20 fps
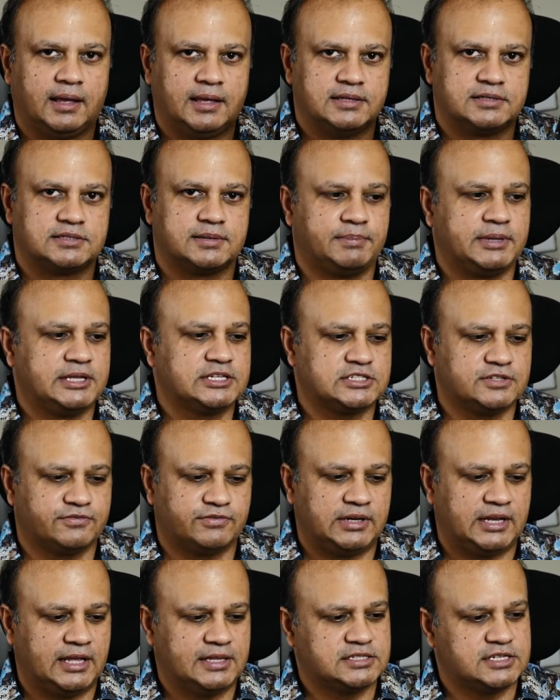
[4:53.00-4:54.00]
It's a beast of
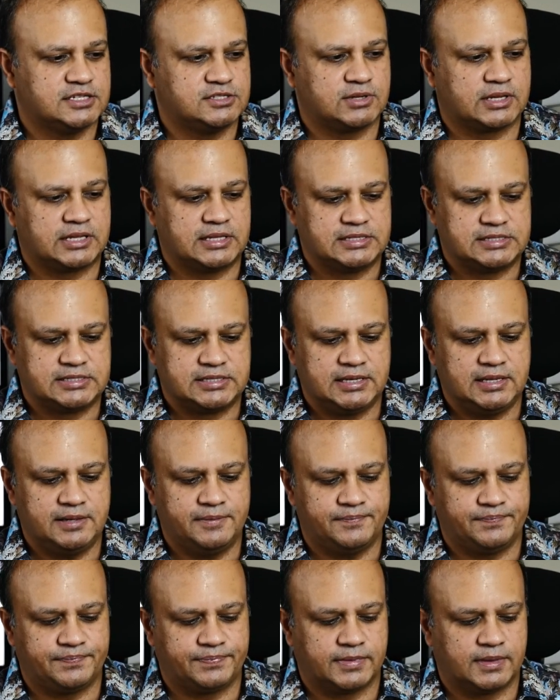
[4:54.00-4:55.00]
a lens, as you can see.
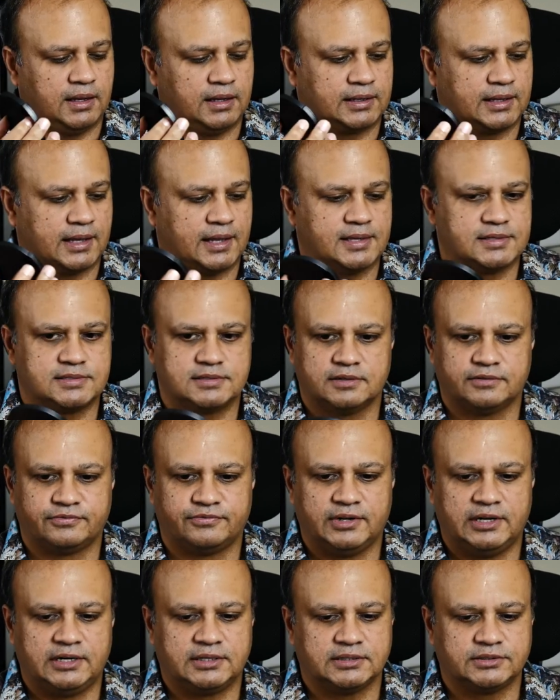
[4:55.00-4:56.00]
It has a
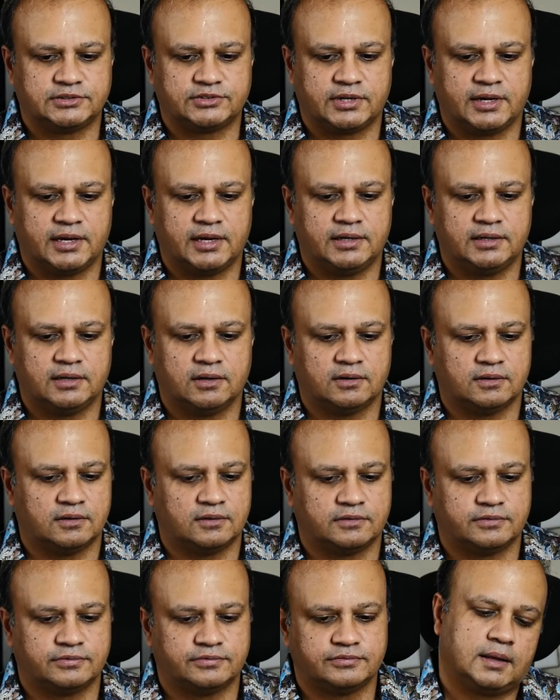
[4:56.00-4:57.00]
filter thread
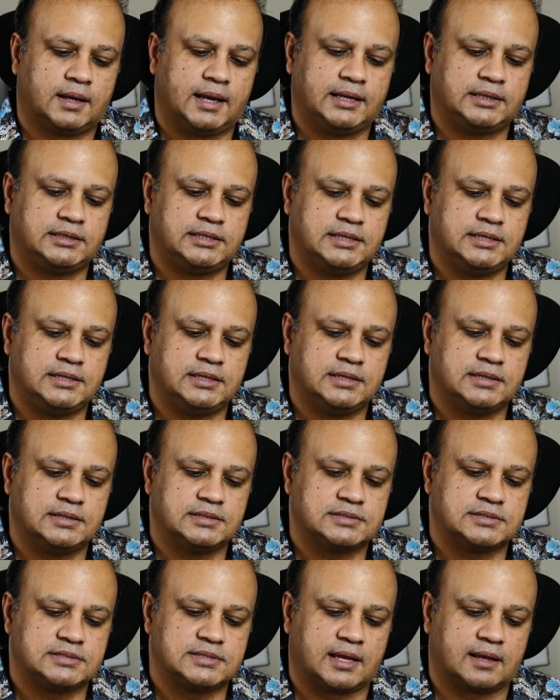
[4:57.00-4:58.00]
of 80
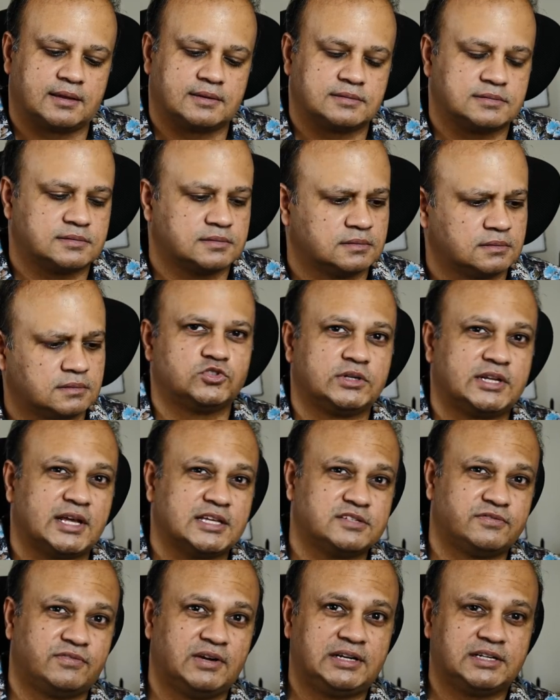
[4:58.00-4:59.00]
6. So it
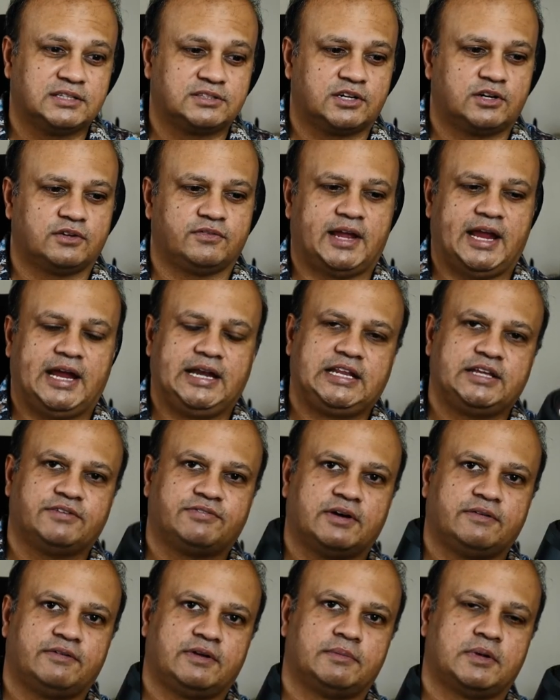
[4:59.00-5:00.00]
has a filter thread of
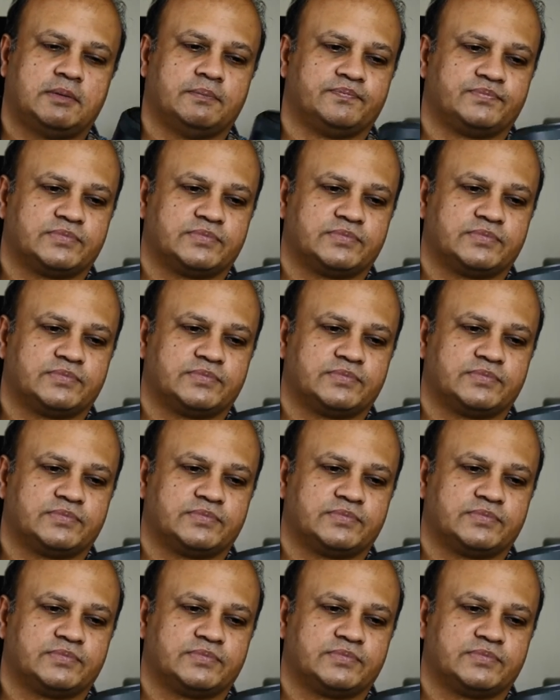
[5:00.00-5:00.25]
85 mm,